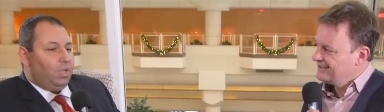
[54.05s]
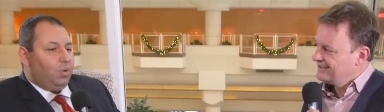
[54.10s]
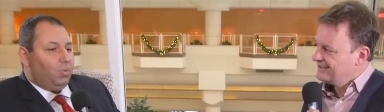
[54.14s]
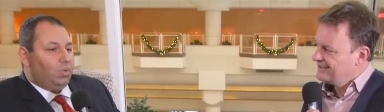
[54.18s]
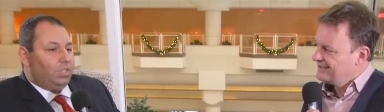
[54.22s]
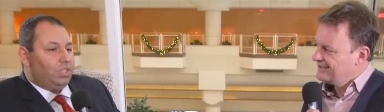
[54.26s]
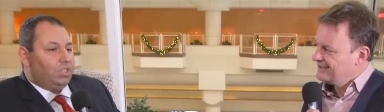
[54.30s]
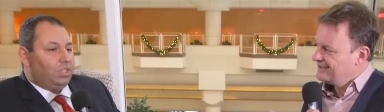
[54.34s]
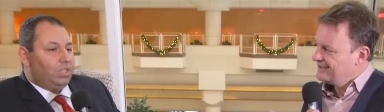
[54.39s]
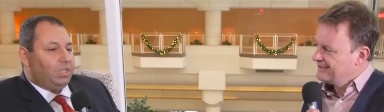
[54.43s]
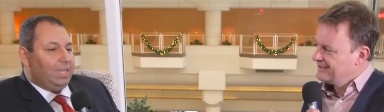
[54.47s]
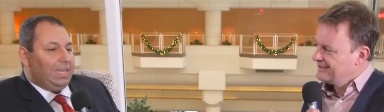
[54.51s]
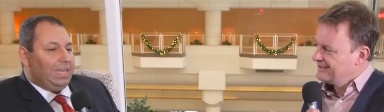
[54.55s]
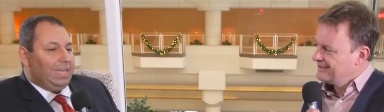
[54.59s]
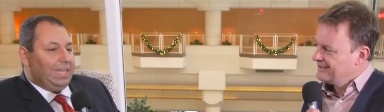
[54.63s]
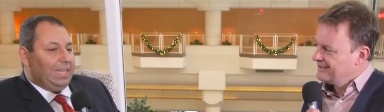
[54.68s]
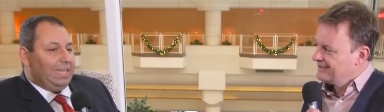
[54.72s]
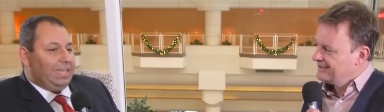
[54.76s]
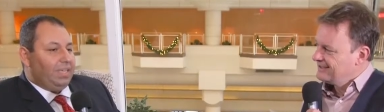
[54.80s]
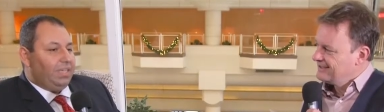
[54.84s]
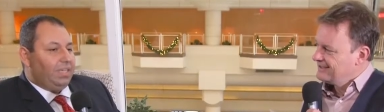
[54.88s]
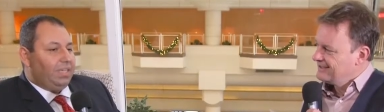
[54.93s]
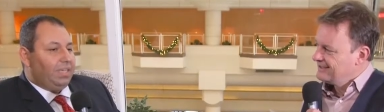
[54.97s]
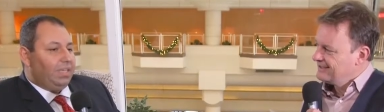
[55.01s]
Speaker 1: which
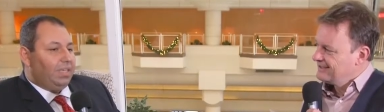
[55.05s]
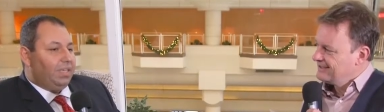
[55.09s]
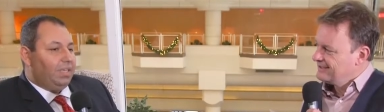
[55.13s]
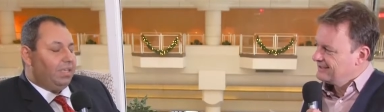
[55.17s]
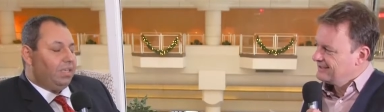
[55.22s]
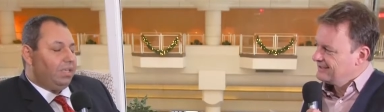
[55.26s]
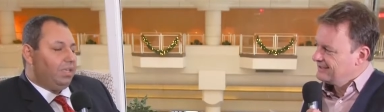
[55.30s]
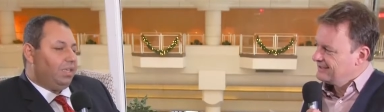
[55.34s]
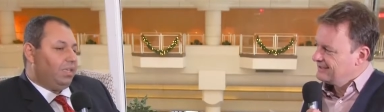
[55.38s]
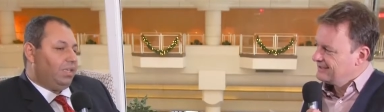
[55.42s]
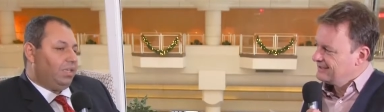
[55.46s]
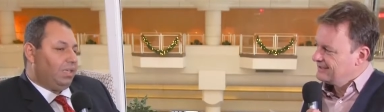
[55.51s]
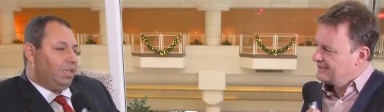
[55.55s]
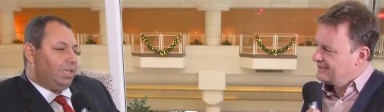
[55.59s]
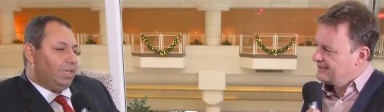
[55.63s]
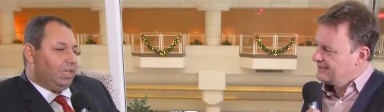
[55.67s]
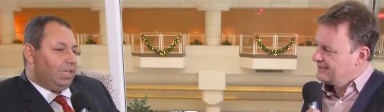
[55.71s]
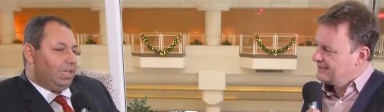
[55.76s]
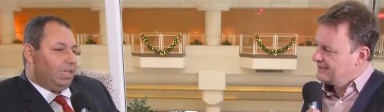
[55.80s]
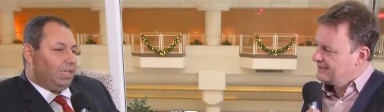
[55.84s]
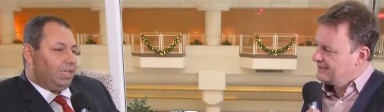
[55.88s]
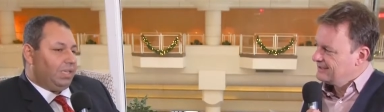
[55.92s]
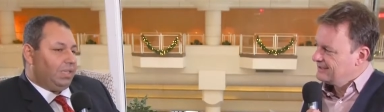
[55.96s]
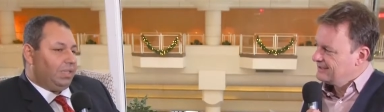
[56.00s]
link
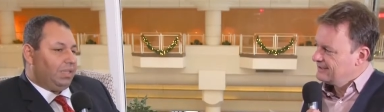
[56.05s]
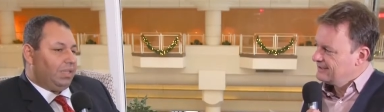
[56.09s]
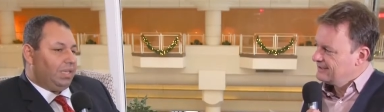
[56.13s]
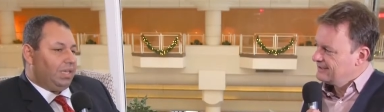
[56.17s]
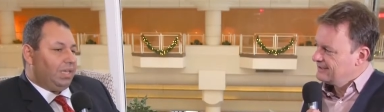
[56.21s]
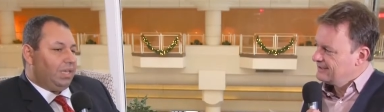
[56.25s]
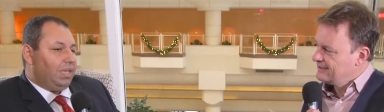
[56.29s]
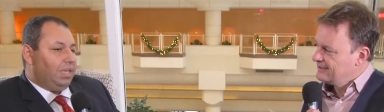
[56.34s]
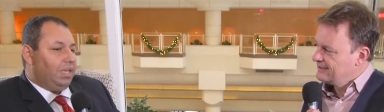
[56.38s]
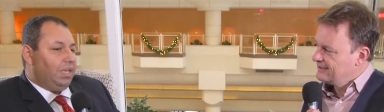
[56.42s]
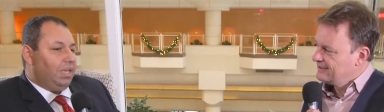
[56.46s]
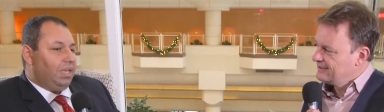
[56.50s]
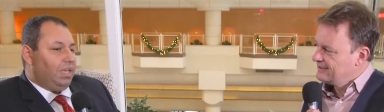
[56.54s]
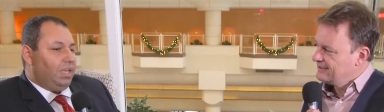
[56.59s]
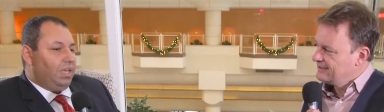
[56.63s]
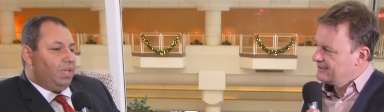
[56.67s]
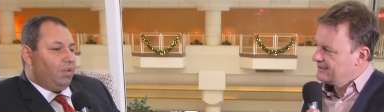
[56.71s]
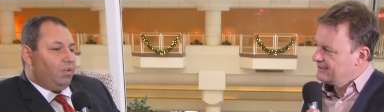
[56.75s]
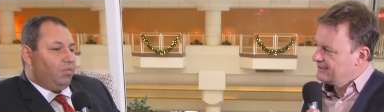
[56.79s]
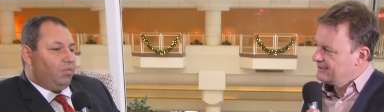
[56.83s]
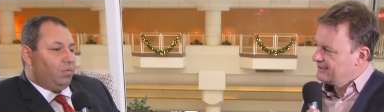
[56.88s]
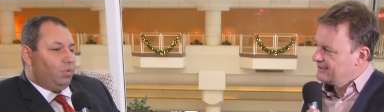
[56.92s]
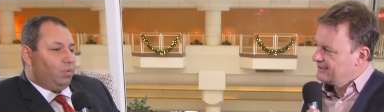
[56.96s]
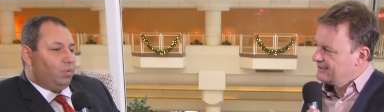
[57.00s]
uh, the
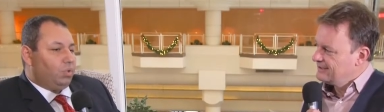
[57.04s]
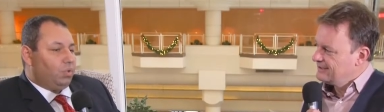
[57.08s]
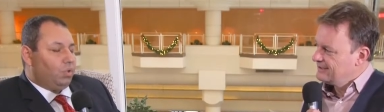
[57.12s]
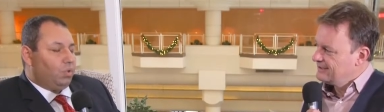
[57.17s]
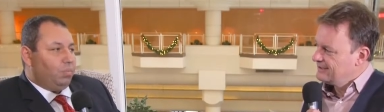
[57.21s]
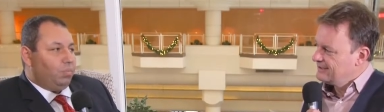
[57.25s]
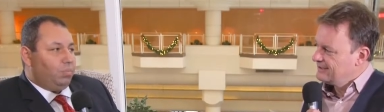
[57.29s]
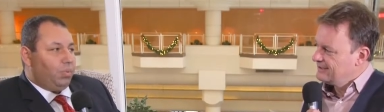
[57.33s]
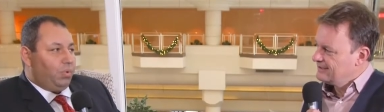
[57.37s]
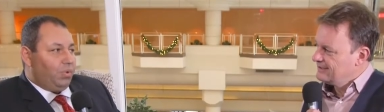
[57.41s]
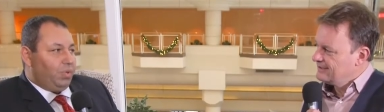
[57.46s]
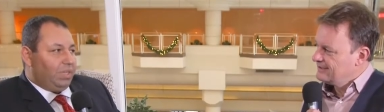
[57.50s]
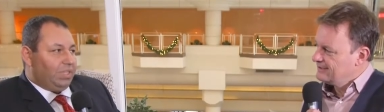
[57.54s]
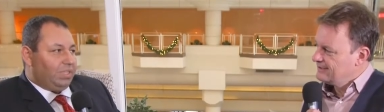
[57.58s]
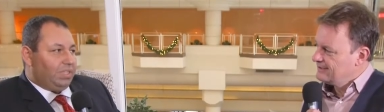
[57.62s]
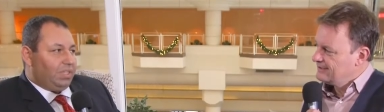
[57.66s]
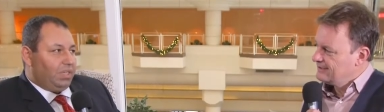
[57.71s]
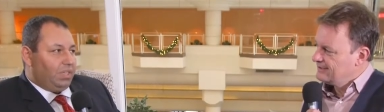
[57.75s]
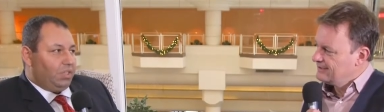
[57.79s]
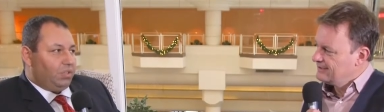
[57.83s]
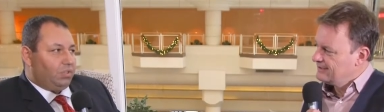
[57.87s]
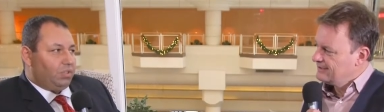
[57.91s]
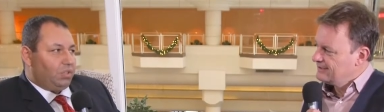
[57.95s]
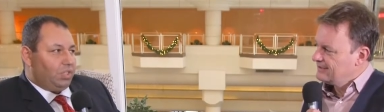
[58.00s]
food component in
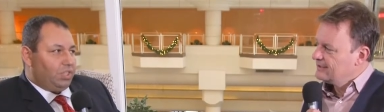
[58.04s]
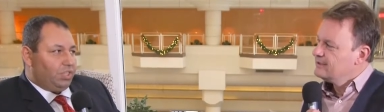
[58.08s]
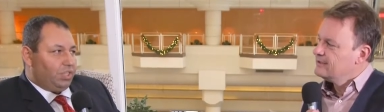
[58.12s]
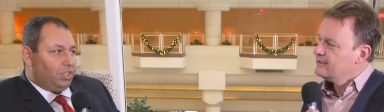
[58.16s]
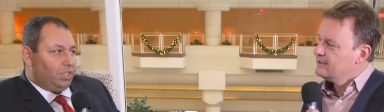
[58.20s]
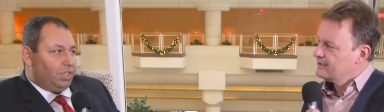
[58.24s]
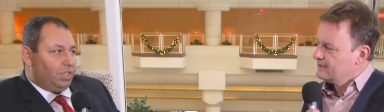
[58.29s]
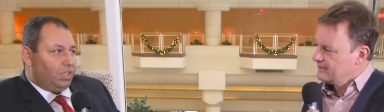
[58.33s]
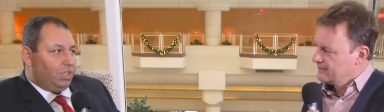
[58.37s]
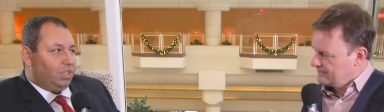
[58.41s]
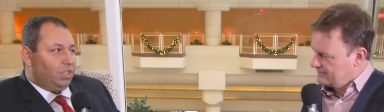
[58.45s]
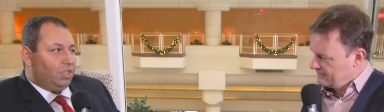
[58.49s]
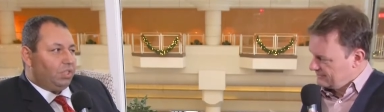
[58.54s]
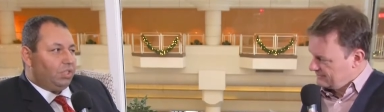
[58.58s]
nutrition